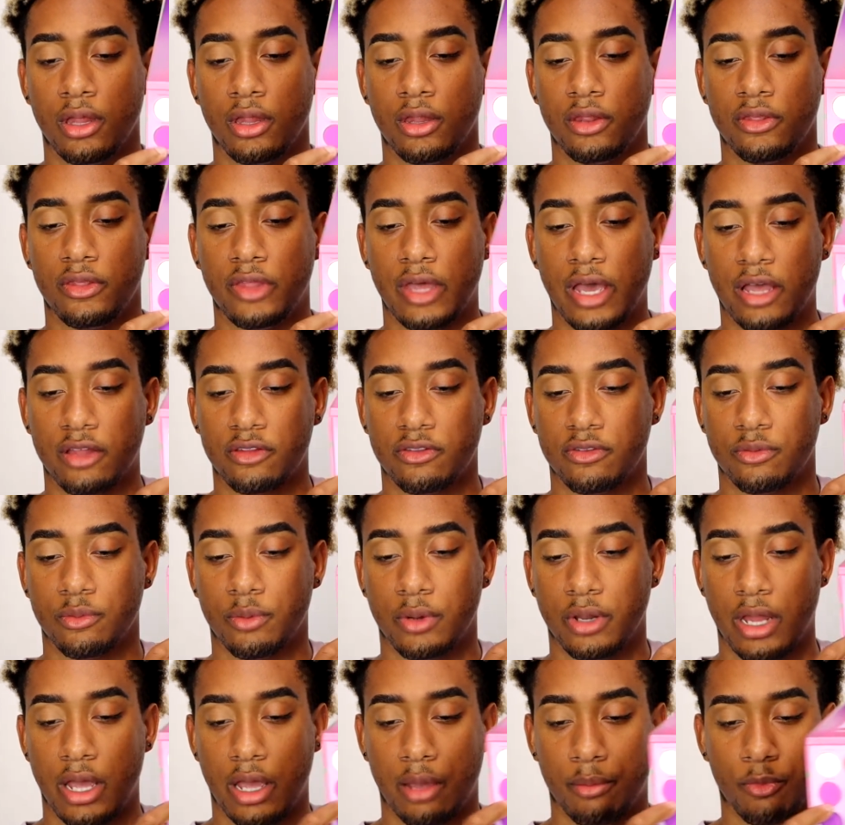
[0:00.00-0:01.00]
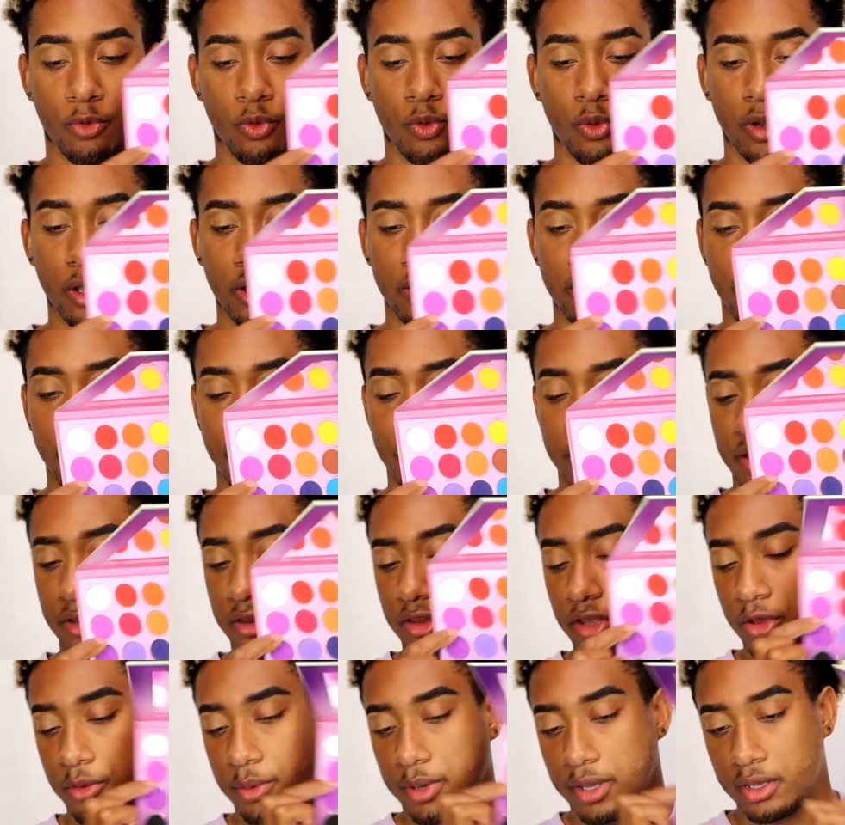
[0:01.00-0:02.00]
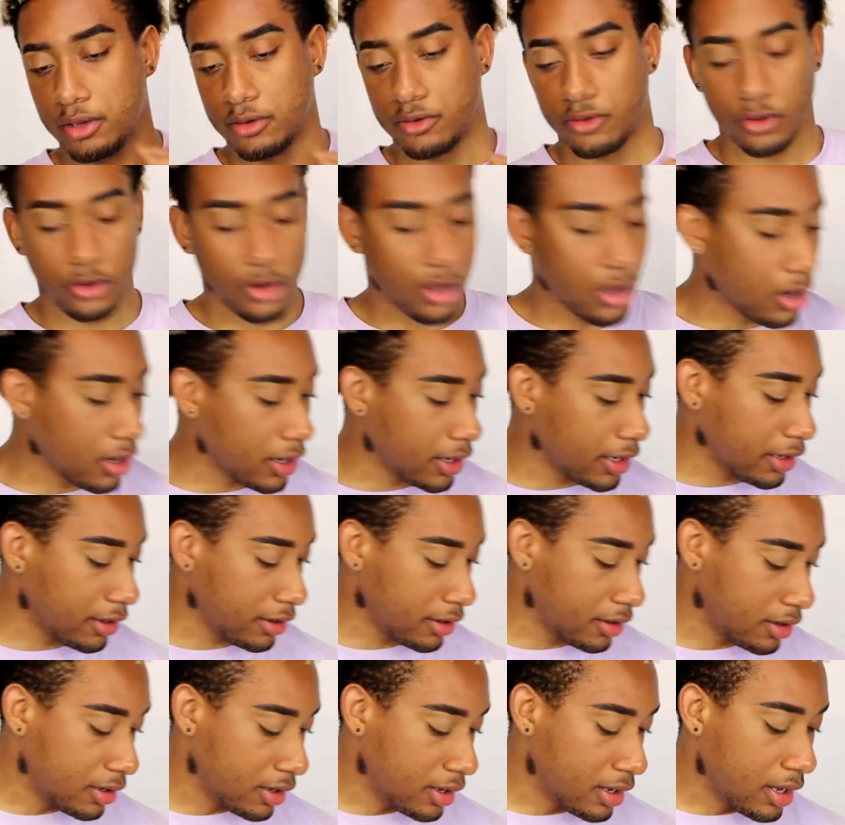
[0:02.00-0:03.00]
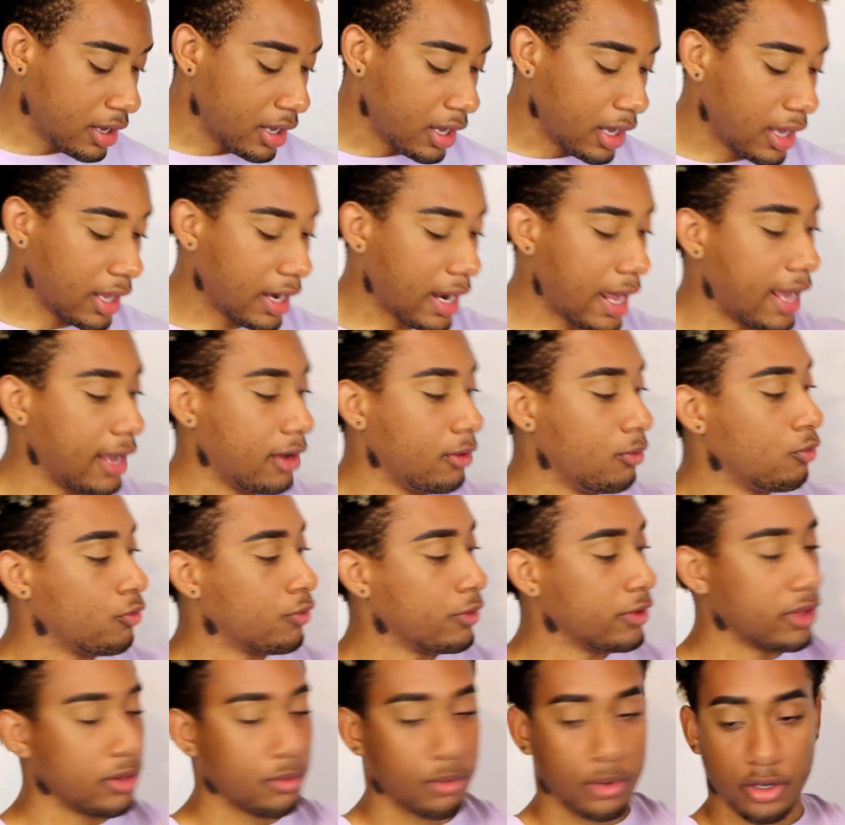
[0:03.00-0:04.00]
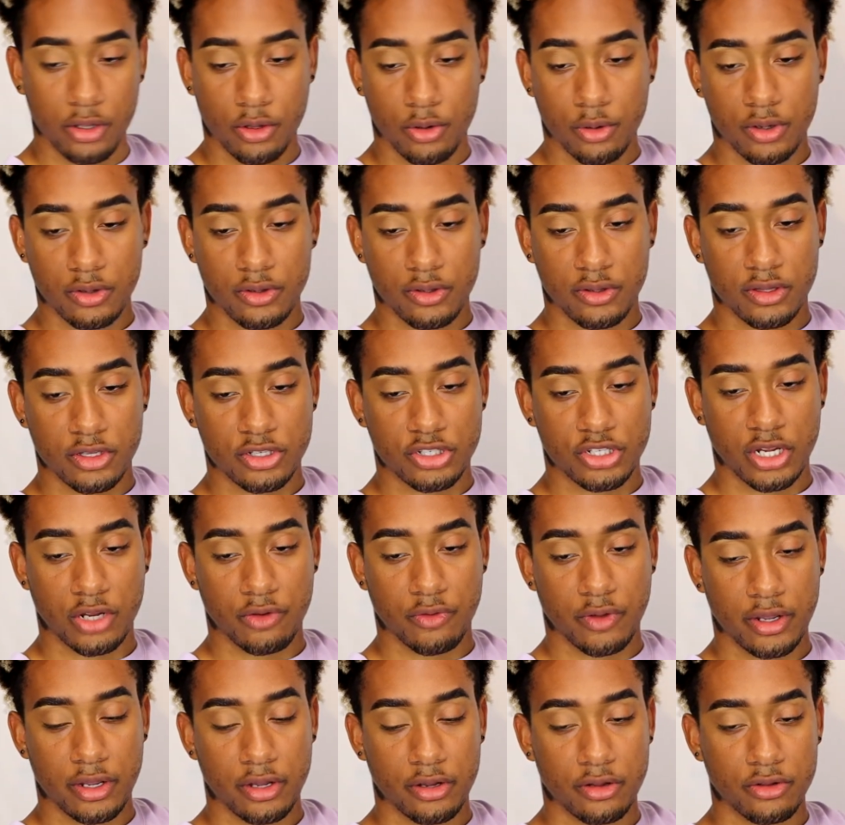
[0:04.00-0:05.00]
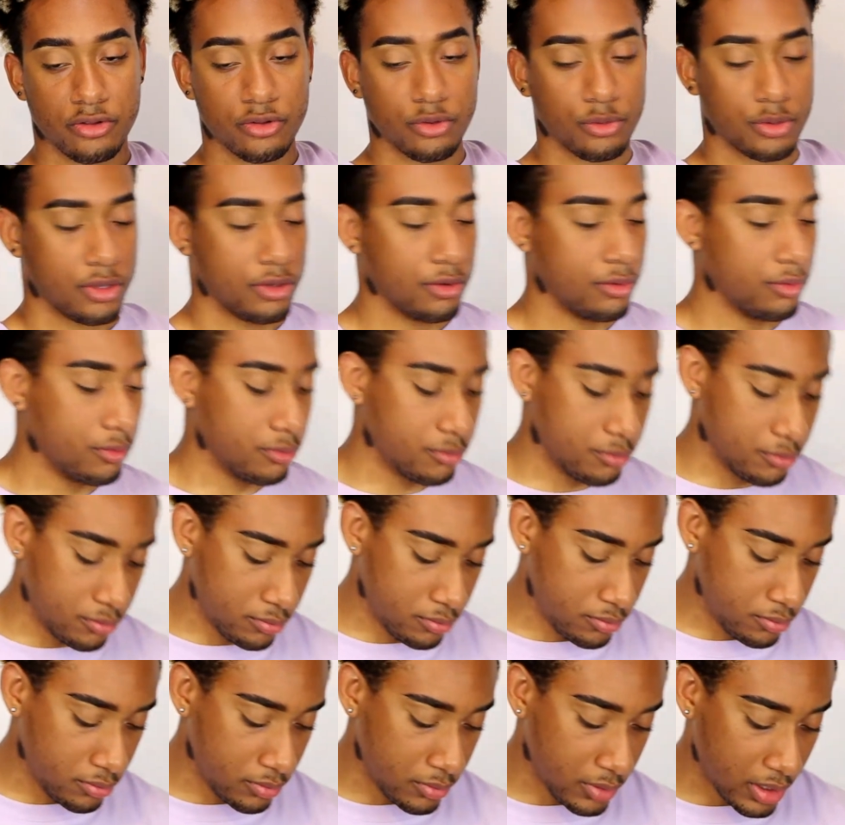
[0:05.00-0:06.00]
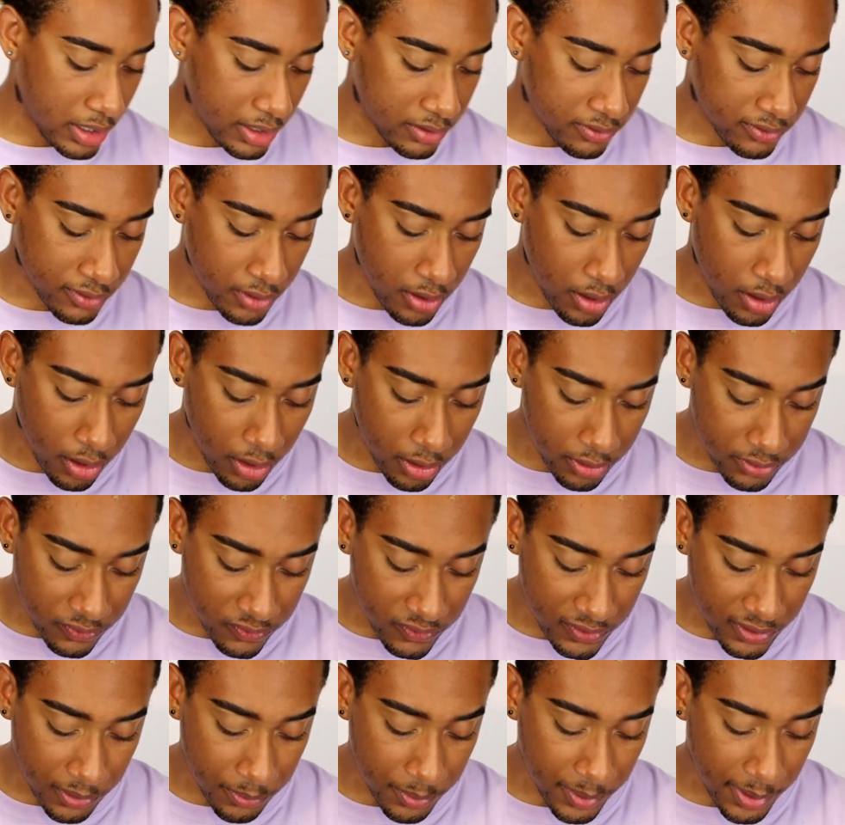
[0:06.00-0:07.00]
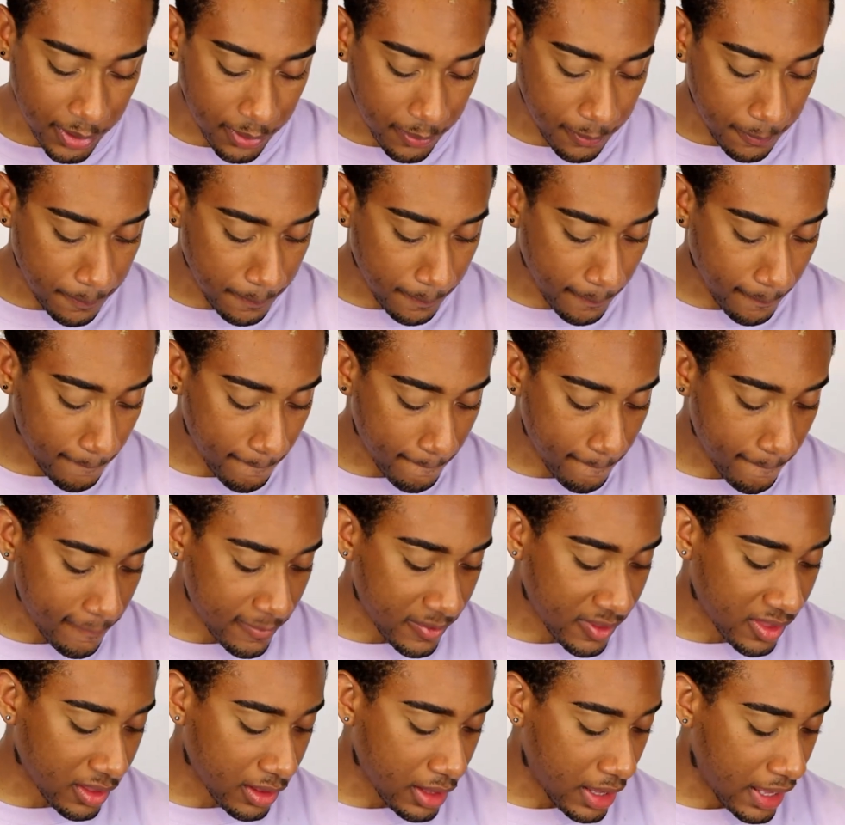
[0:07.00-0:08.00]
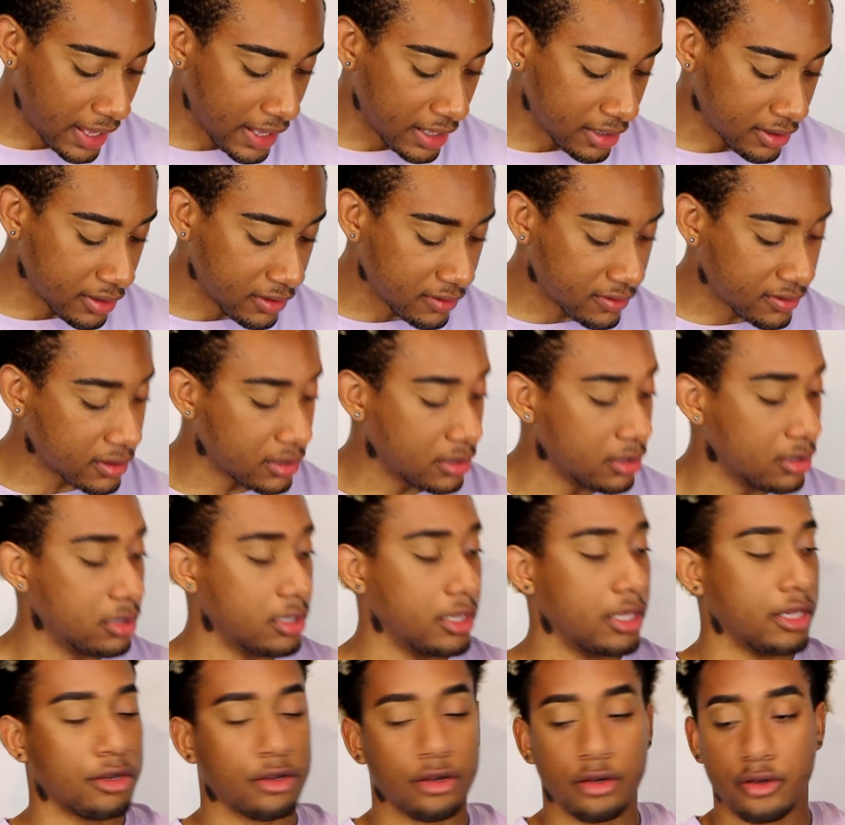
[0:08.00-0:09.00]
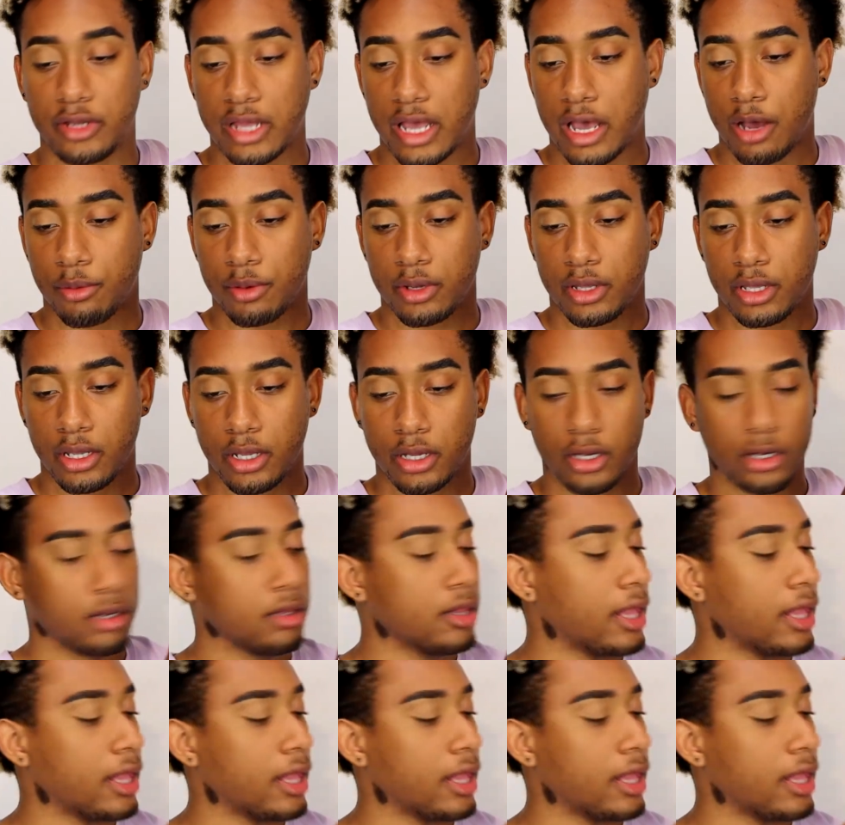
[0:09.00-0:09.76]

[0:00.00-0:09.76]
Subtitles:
that's what I'm going to be doing today. And I really want to go into this shade right here. It's so cute. It's called Seaweed. And this glitter down here,